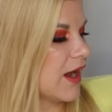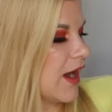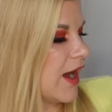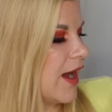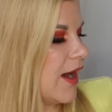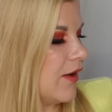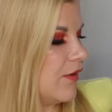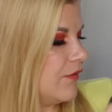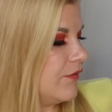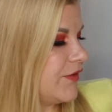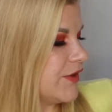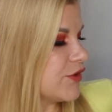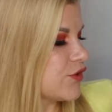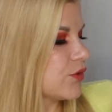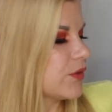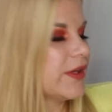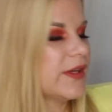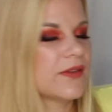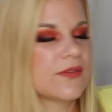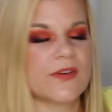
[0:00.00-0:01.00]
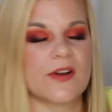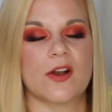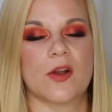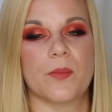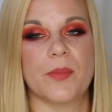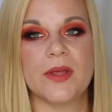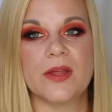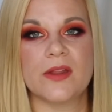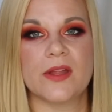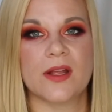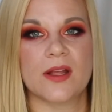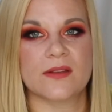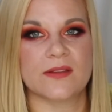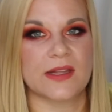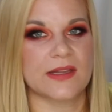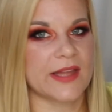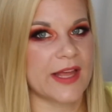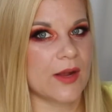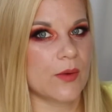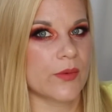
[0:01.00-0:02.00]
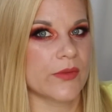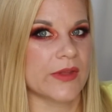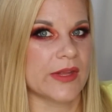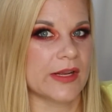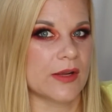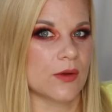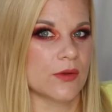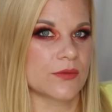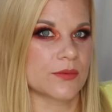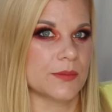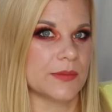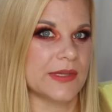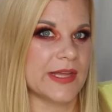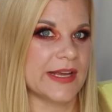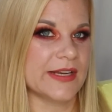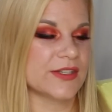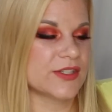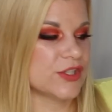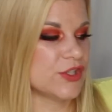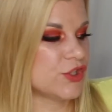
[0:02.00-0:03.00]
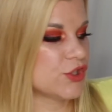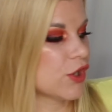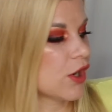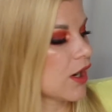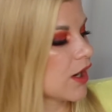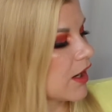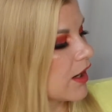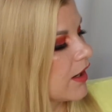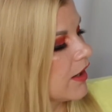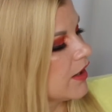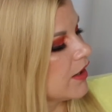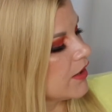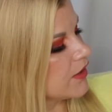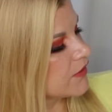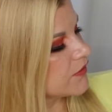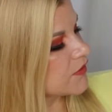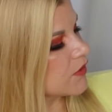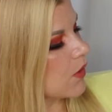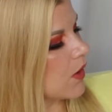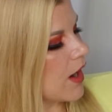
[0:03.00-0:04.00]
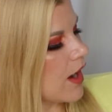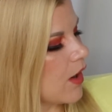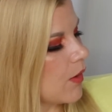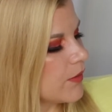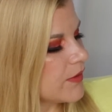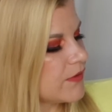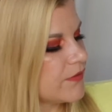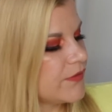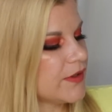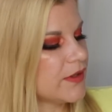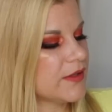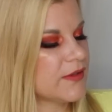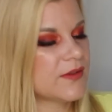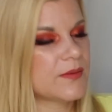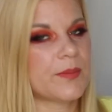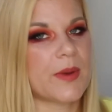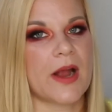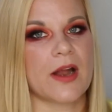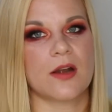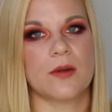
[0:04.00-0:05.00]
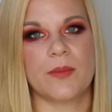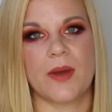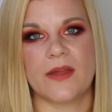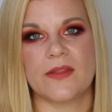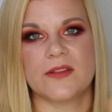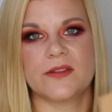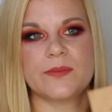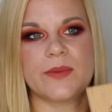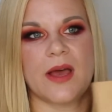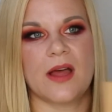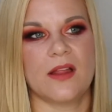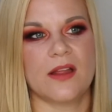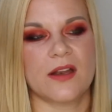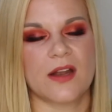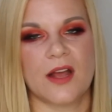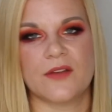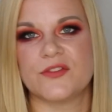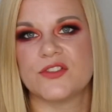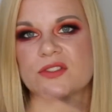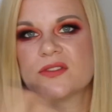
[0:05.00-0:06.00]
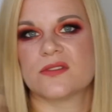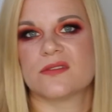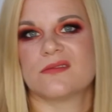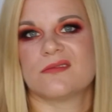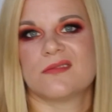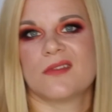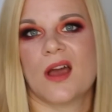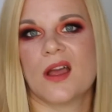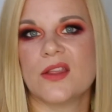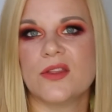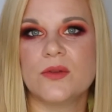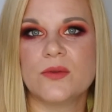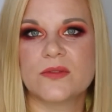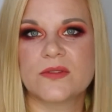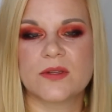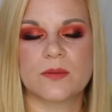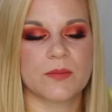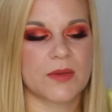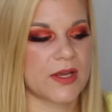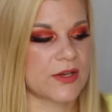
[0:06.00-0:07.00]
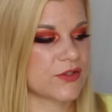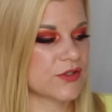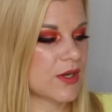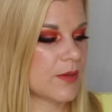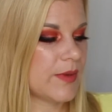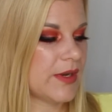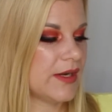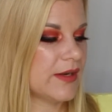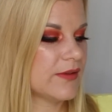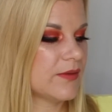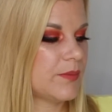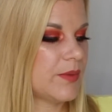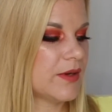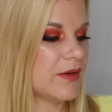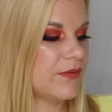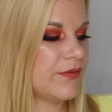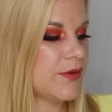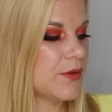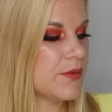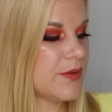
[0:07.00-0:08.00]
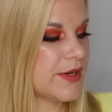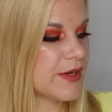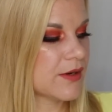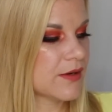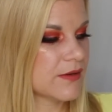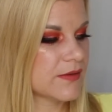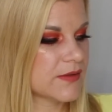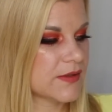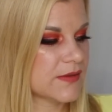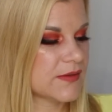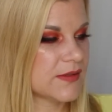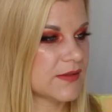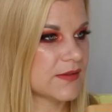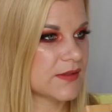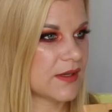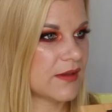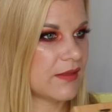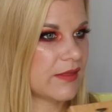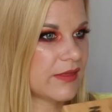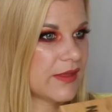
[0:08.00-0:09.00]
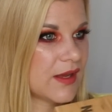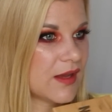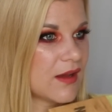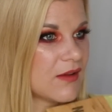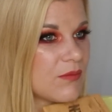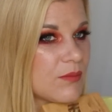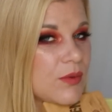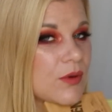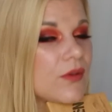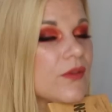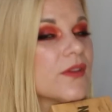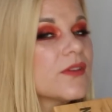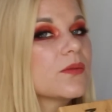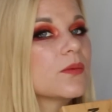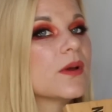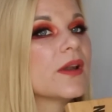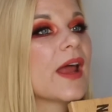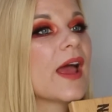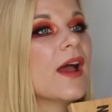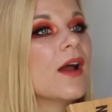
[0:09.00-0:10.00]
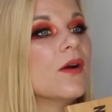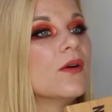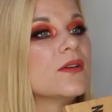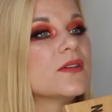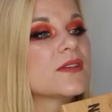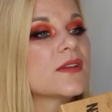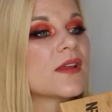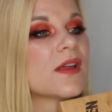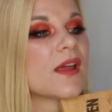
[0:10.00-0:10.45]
Uh, visually it's very appealing because I like when it goes from light to dark. So I always feel inspired by this palette. I've just not used it much. I mean, it's been a few years since I think I've pulled this one out.